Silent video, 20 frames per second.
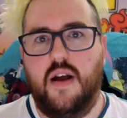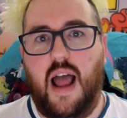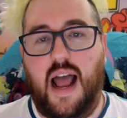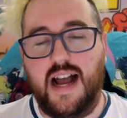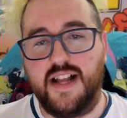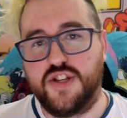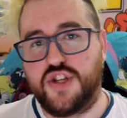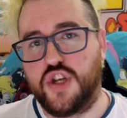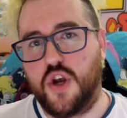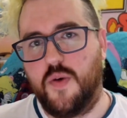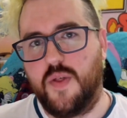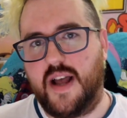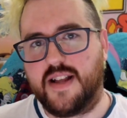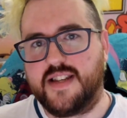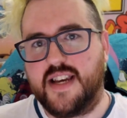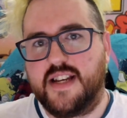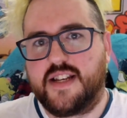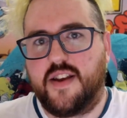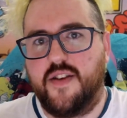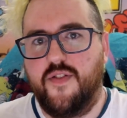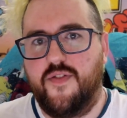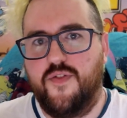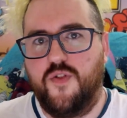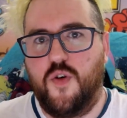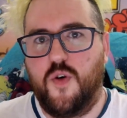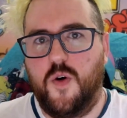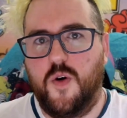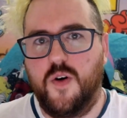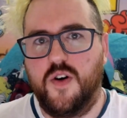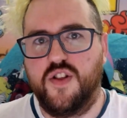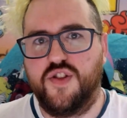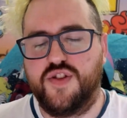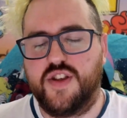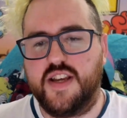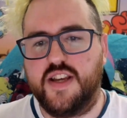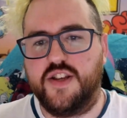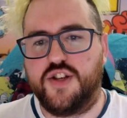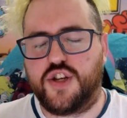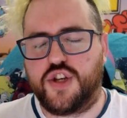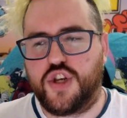And so that's it for
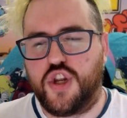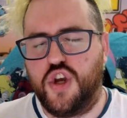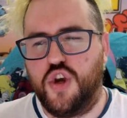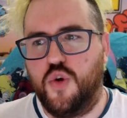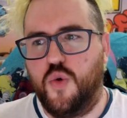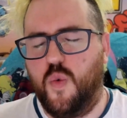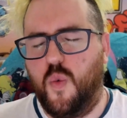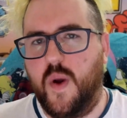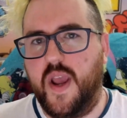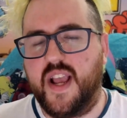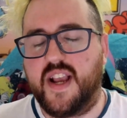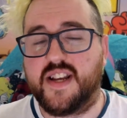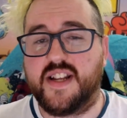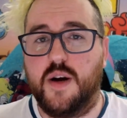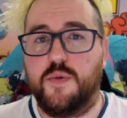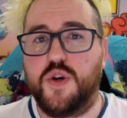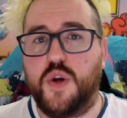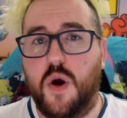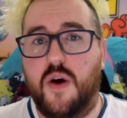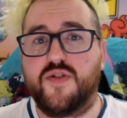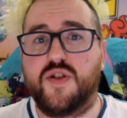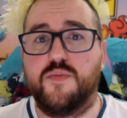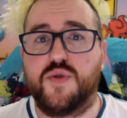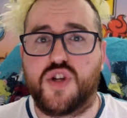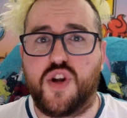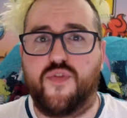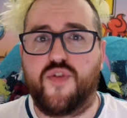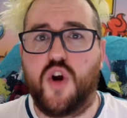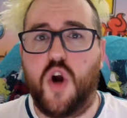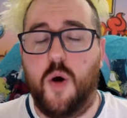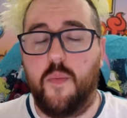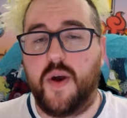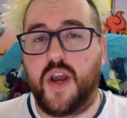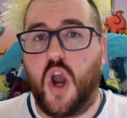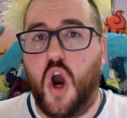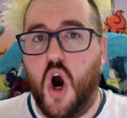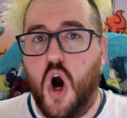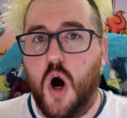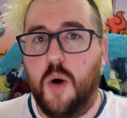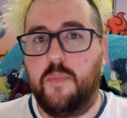these 2 weeks. Now we do have some stuff coming
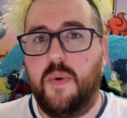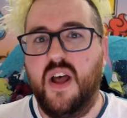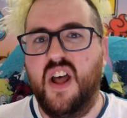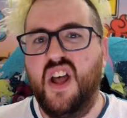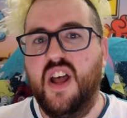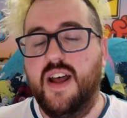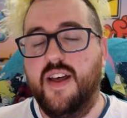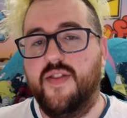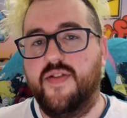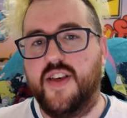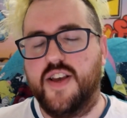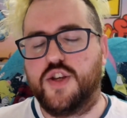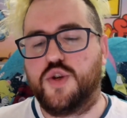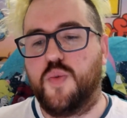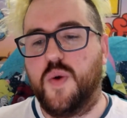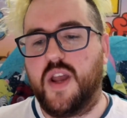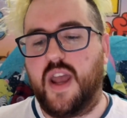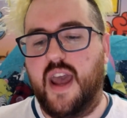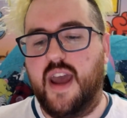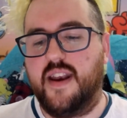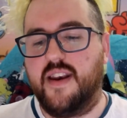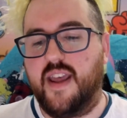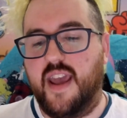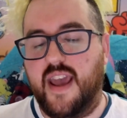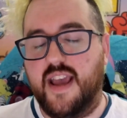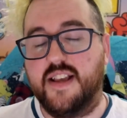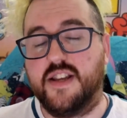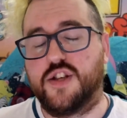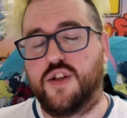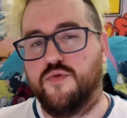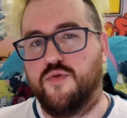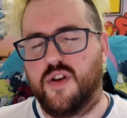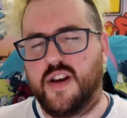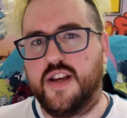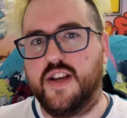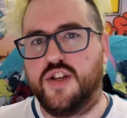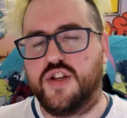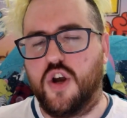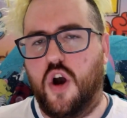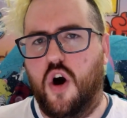up. This weekend is the
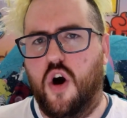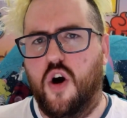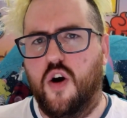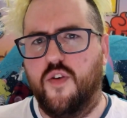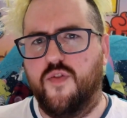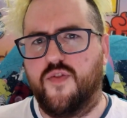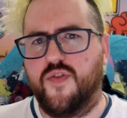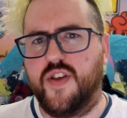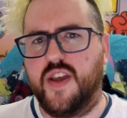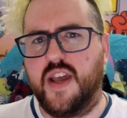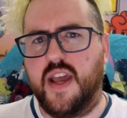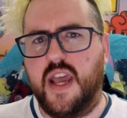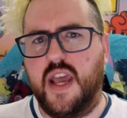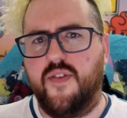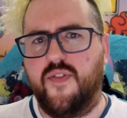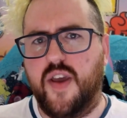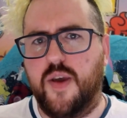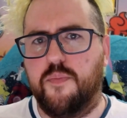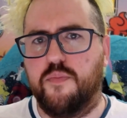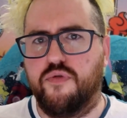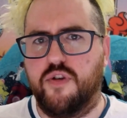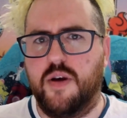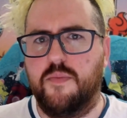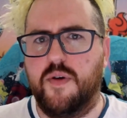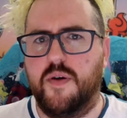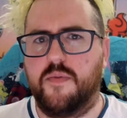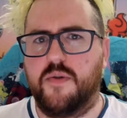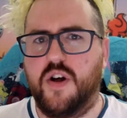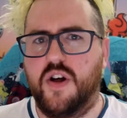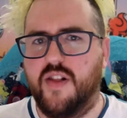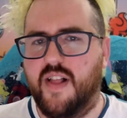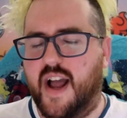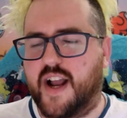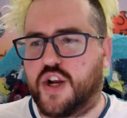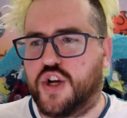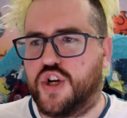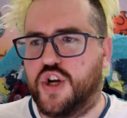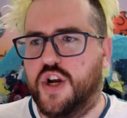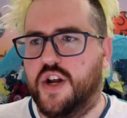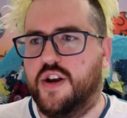release of the EV Premium
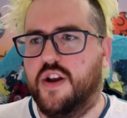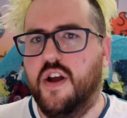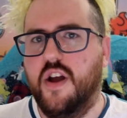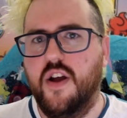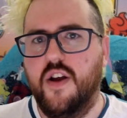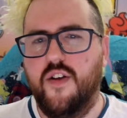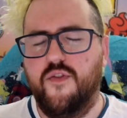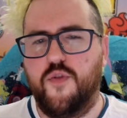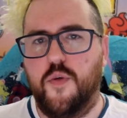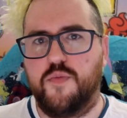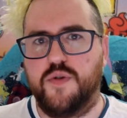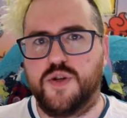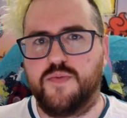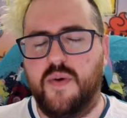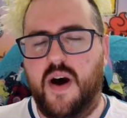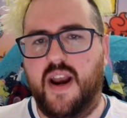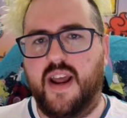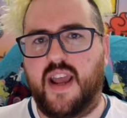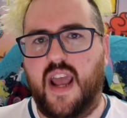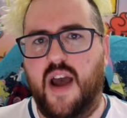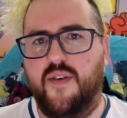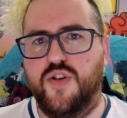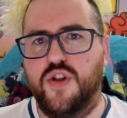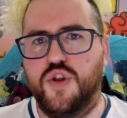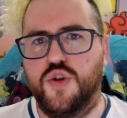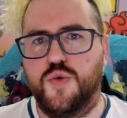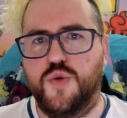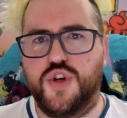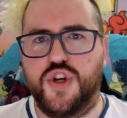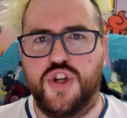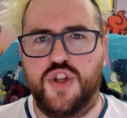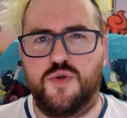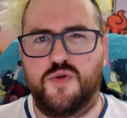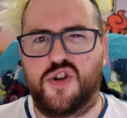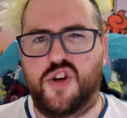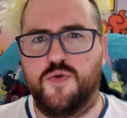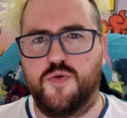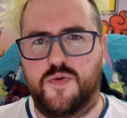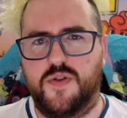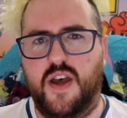Collection for Prismatic Evolutions,
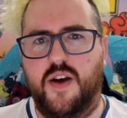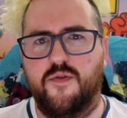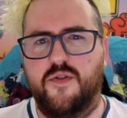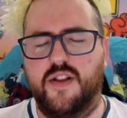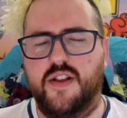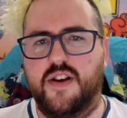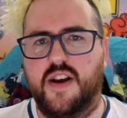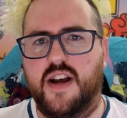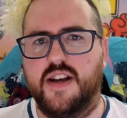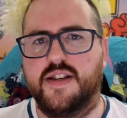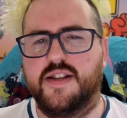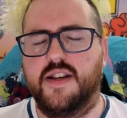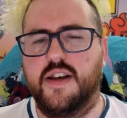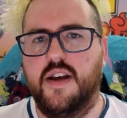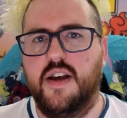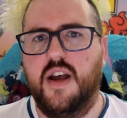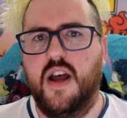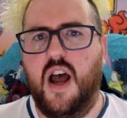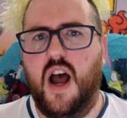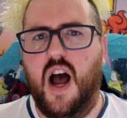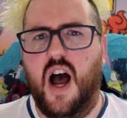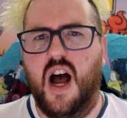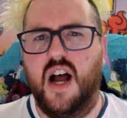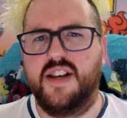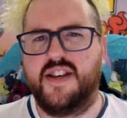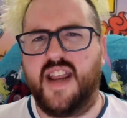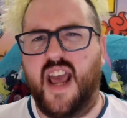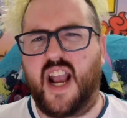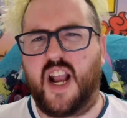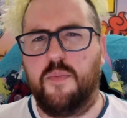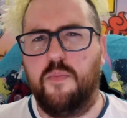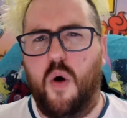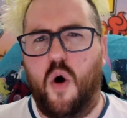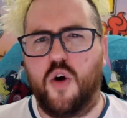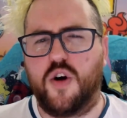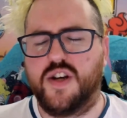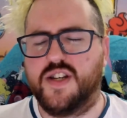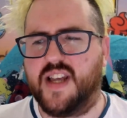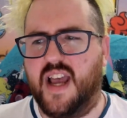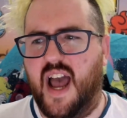which comes with that really nice deck
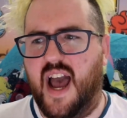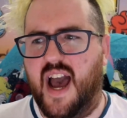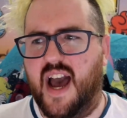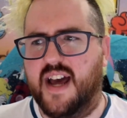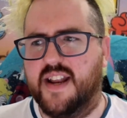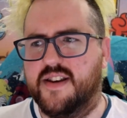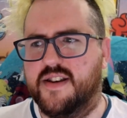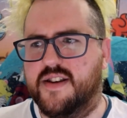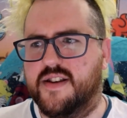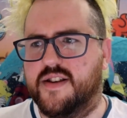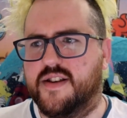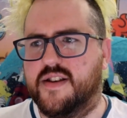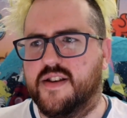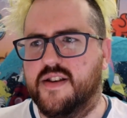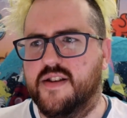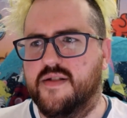box and